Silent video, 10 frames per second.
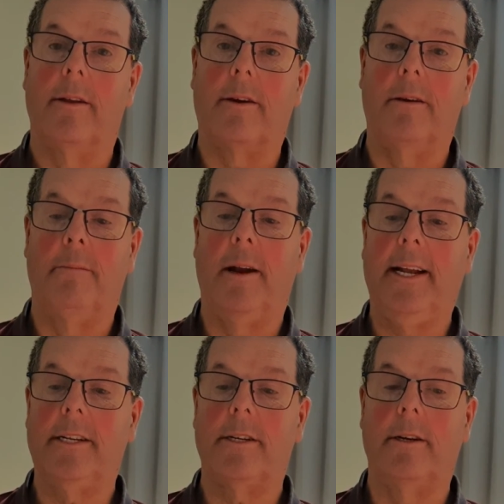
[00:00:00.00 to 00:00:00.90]
The
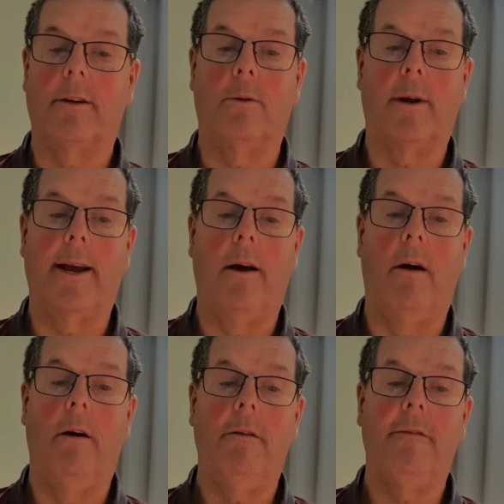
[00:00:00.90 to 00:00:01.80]
complete circle can
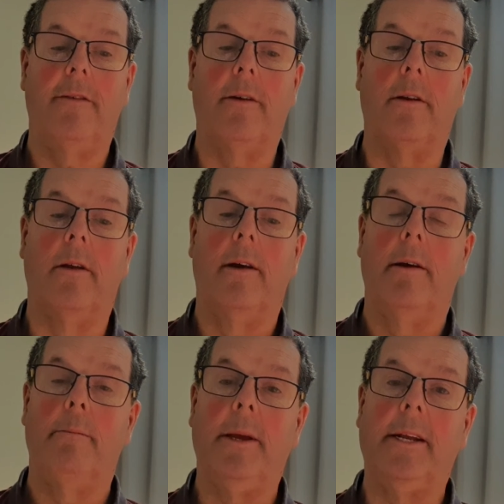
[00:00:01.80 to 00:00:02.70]
often
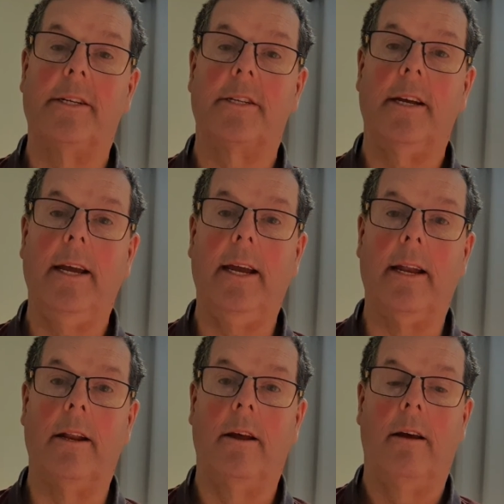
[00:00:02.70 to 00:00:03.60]
be
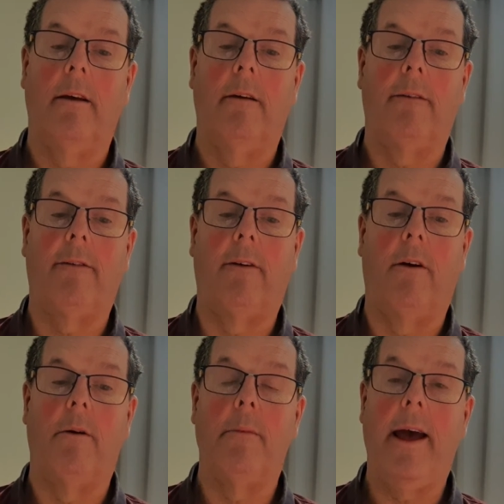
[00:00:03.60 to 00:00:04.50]
seen
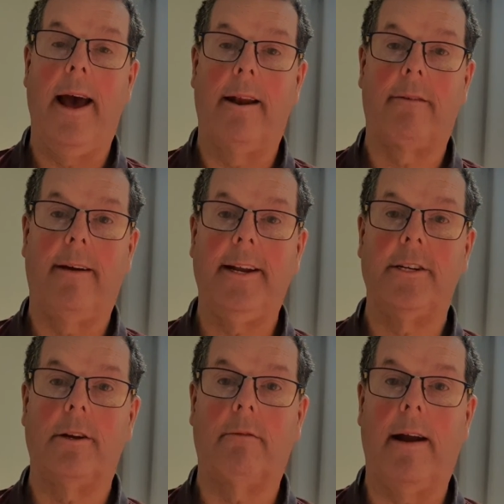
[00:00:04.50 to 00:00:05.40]
from
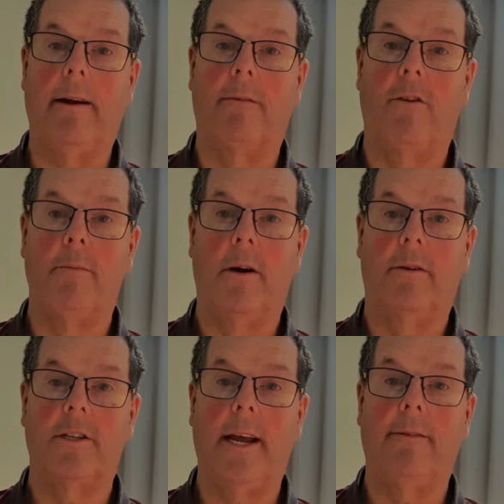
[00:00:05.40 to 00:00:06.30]
elevated ground, from
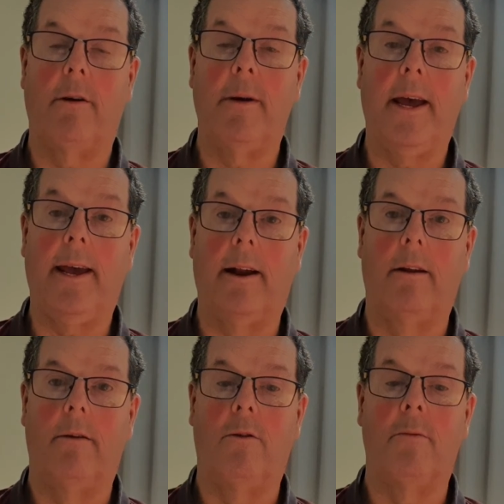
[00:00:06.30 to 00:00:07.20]
a
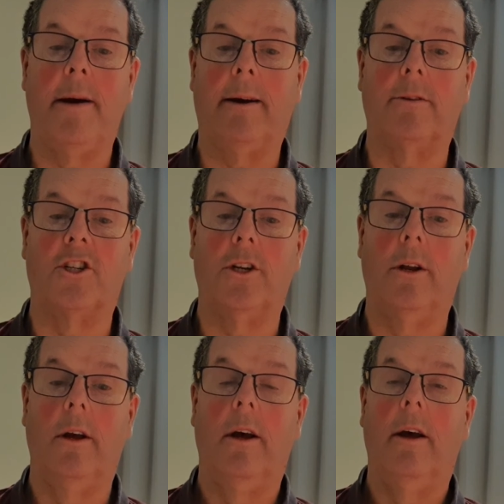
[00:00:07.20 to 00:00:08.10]
hill or a
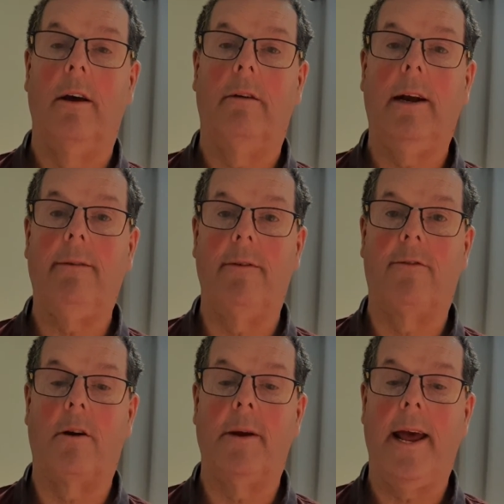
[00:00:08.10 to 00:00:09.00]
mountain, or even
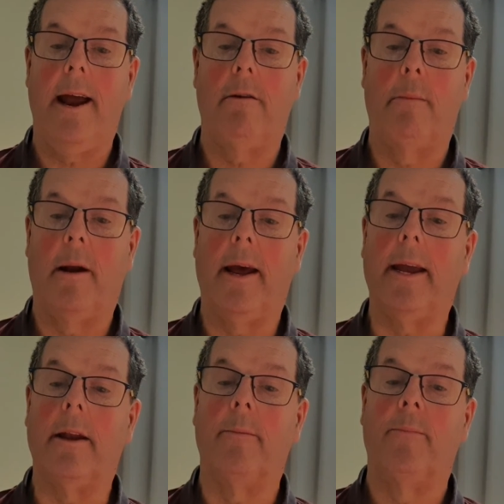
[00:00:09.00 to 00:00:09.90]
from an
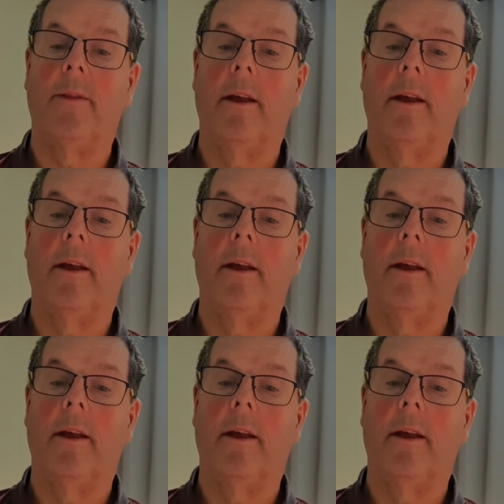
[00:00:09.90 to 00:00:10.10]
aeroplane.